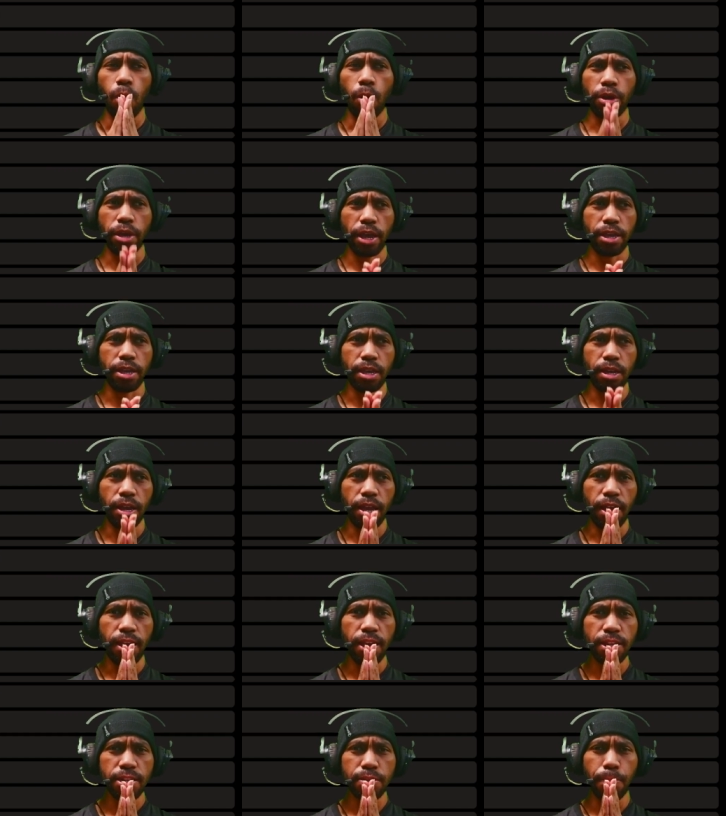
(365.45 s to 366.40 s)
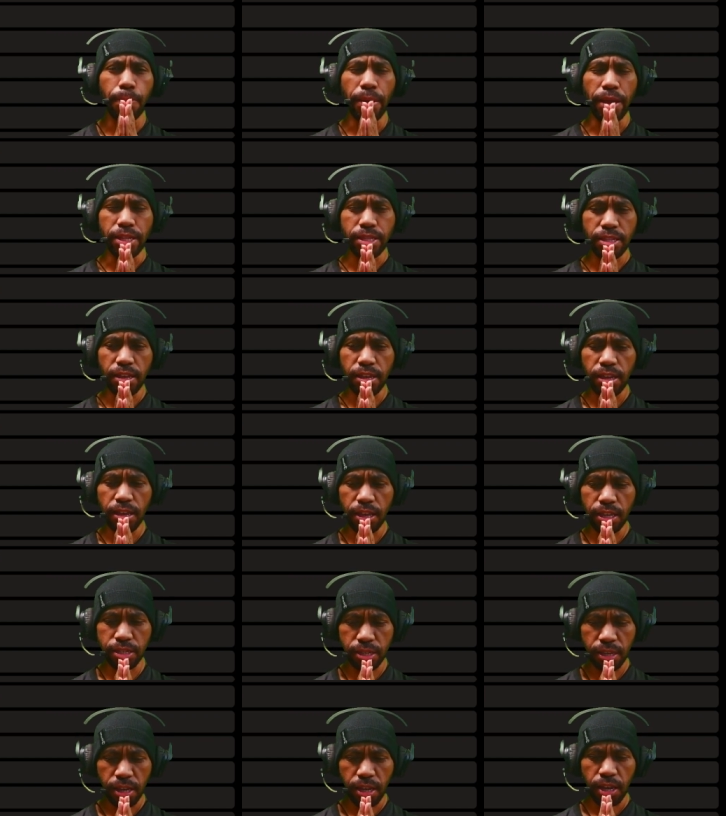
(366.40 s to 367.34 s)
Okay, and the bad thing
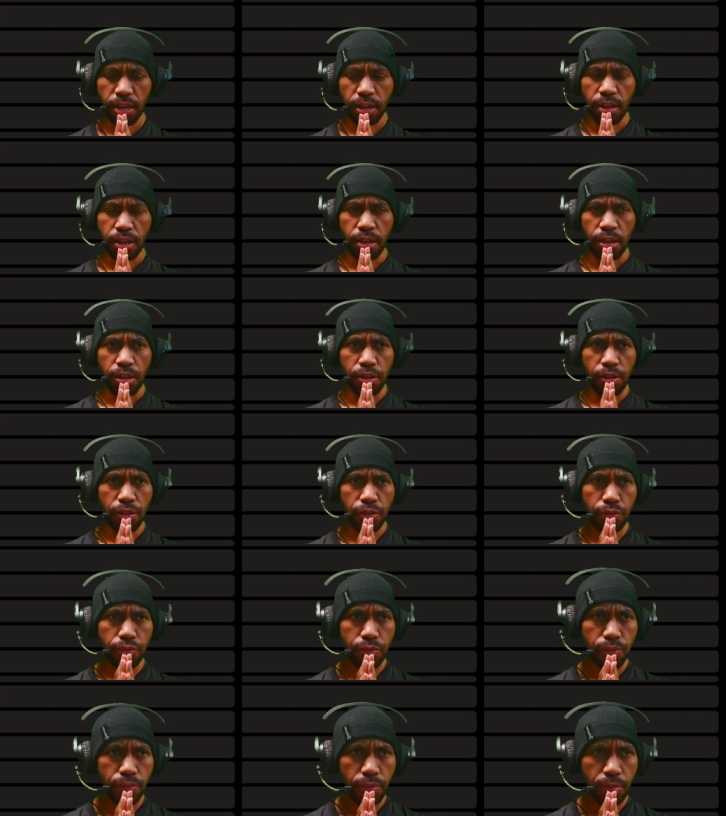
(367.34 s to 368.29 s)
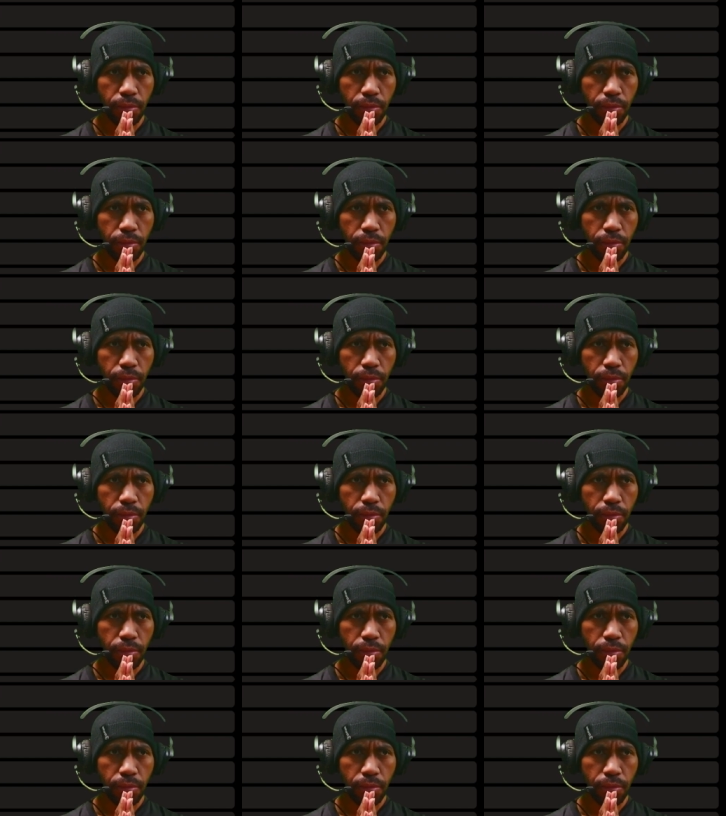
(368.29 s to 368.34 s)
is this.